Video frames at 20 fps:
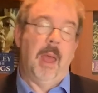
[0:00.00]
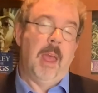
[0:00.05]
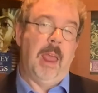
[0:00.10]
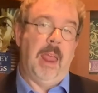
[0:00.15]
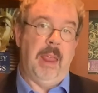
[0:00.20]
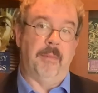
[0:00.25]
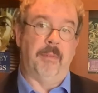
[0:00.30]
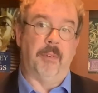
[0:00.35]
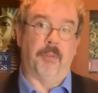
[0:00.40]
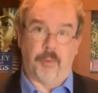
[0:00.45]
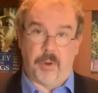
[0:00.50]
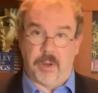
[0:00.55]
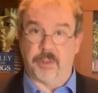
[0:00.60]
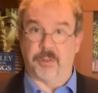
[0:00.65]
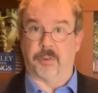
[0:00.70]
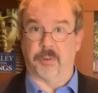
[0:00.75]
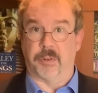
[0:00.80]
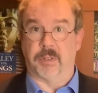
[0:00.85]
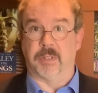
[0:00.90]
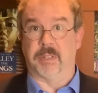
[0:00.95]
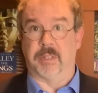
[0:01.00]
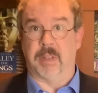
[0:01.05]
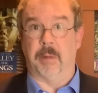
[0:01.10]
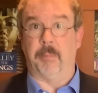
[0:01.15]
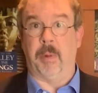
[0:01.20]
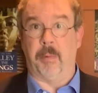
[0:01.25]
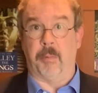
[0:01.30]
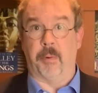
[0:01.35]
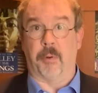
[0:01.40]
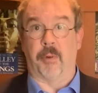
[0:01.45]
even resources that
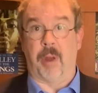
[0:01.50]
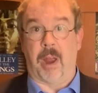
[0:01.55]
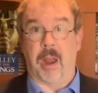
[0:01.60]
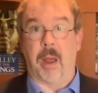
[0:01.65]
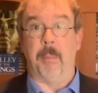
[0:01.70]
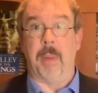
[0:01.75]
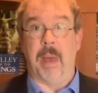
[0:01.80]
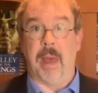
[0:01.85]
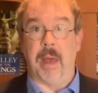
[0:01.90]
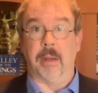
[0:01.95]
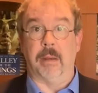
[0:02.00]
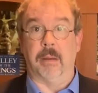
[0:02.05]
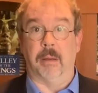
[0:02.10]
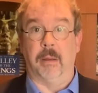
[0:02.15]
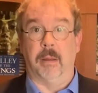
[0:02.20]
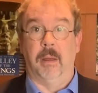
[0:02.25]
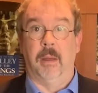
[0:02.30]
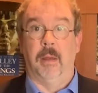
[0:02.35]
we would recommend